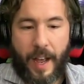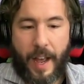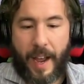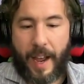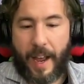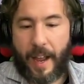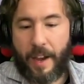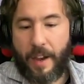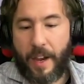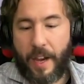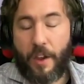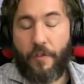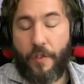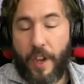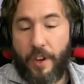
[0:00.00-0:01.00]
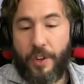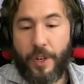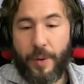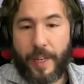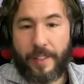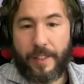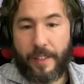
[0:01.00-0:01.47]
And if they
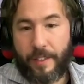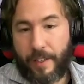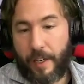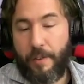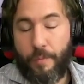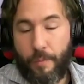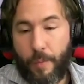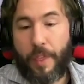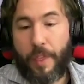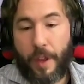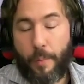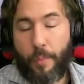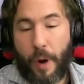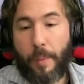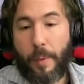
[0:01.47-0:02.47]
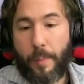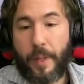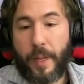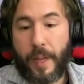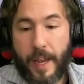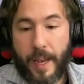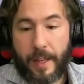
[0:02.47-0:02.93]
do exist, and we think
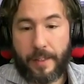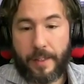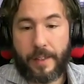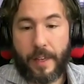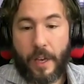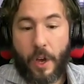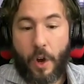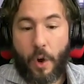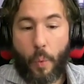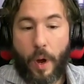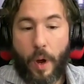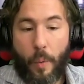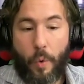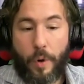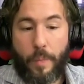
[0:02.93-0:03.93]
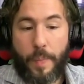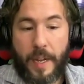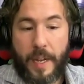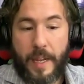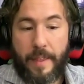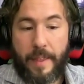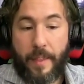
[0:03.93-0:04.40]
probably yes, what would
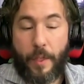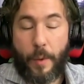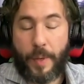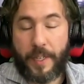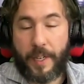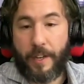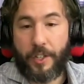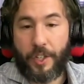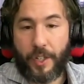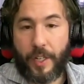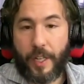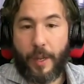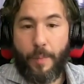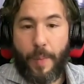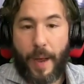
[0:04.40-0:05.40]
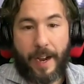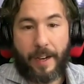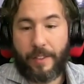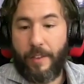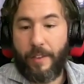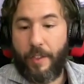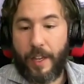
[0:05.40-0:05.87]
be then the potential
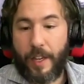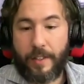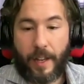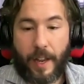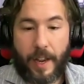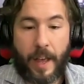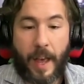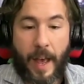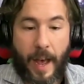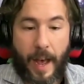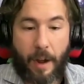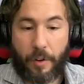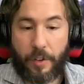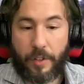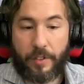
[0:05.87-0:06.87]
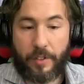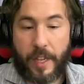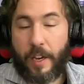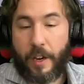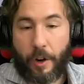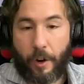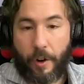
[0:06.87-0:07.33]
impacts and things like, how does
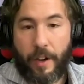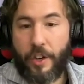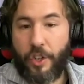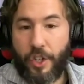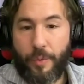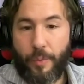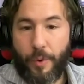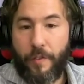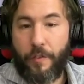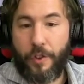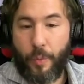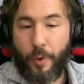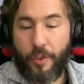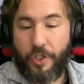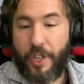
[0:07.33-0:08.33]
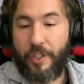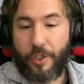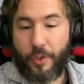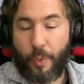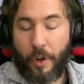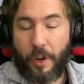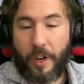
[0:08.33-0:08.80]
the incarnation of
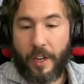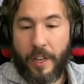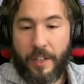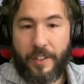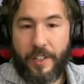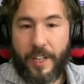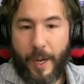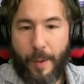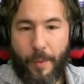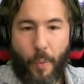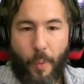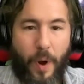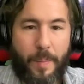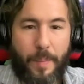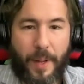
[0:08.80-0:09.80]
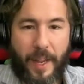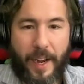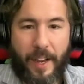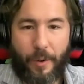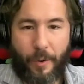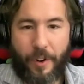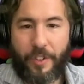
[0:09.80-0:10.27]
Jesus work? Does he come to one
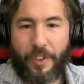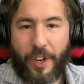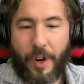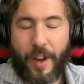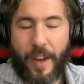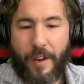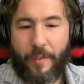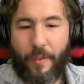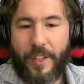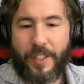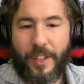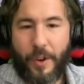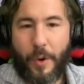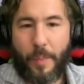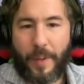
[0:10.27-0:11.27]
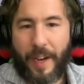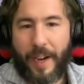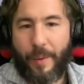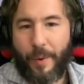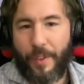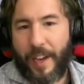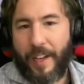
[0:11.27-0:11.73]
planet, or does he go to every single
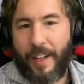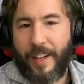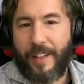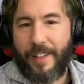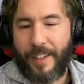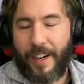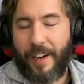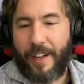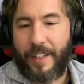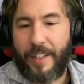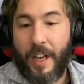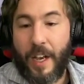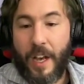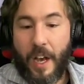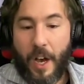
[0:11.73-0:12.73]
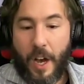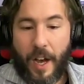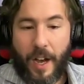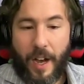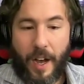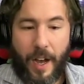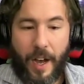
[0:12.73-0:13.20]
planet with aliens on it?
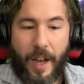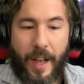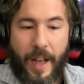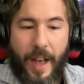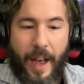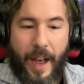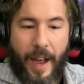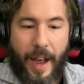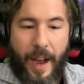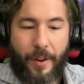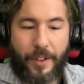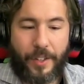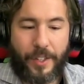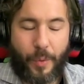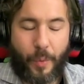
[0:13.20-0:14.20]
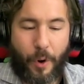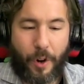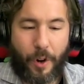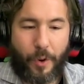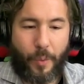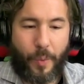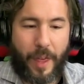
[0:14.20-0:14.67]
How does it
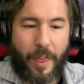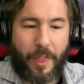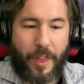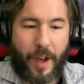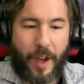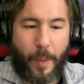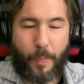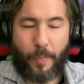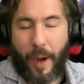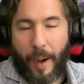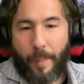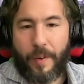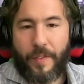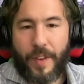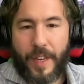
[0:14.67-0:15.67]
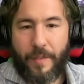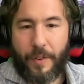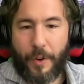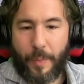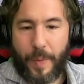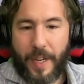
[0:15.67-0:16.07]
work with the problem of evil?